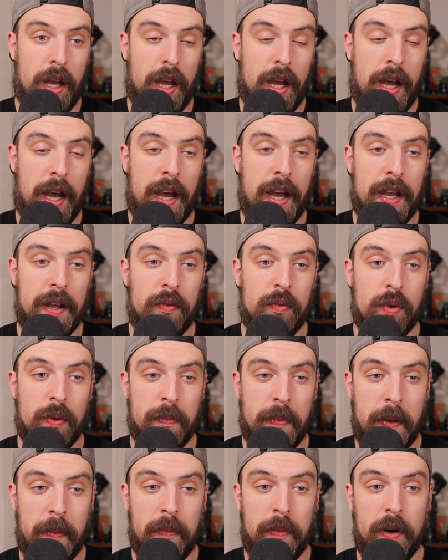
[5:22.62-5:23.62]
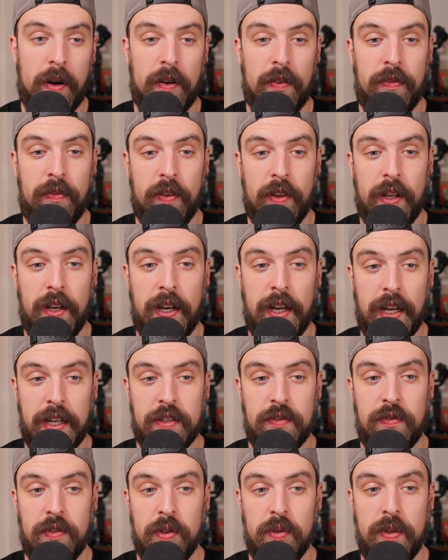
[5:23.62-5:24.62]
I remember for the
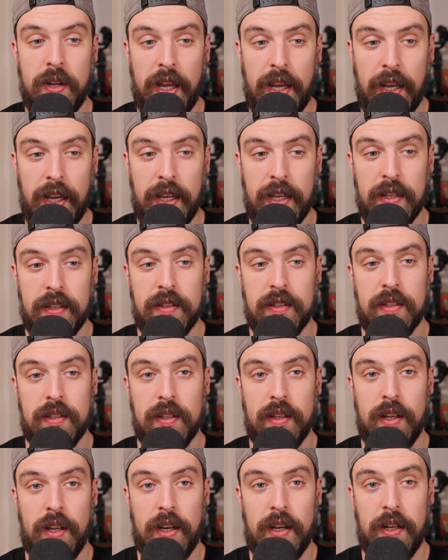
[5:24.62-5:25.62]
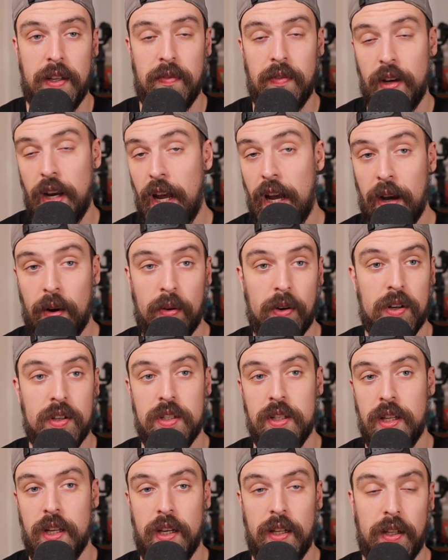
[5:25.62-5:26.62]
next few days, even hours
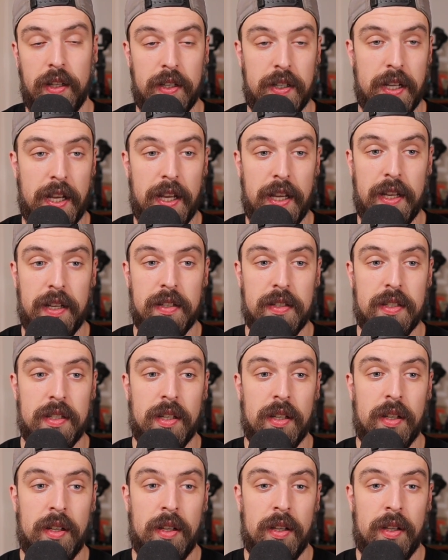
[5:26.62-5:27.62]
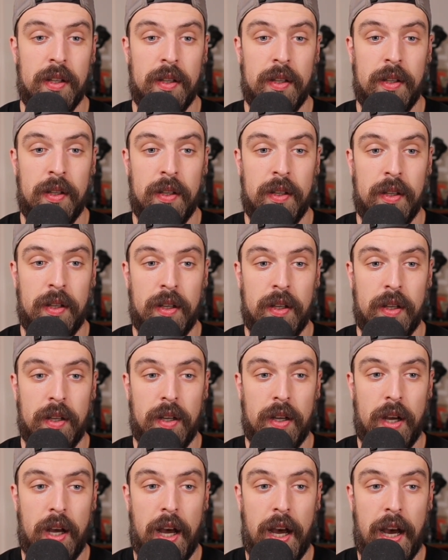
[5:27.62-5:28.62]
and then days,
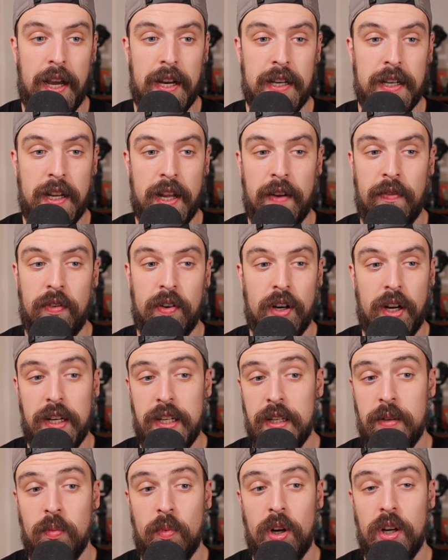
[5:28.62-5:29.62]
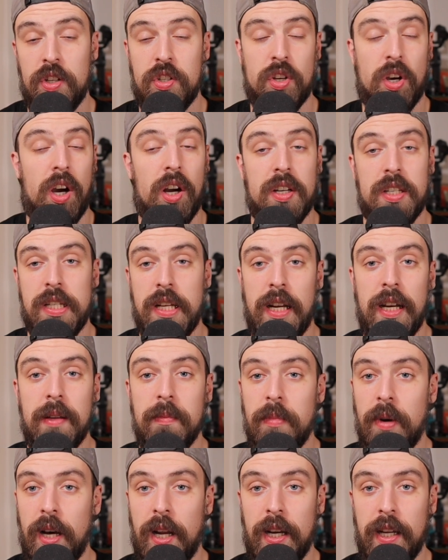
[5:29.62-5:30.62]
I didn't want to talk to
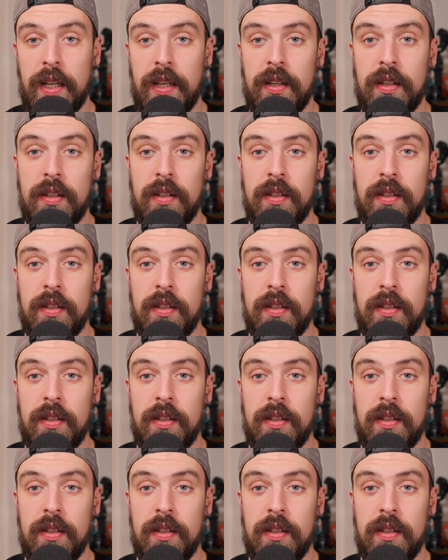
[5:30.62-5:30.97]
anybody.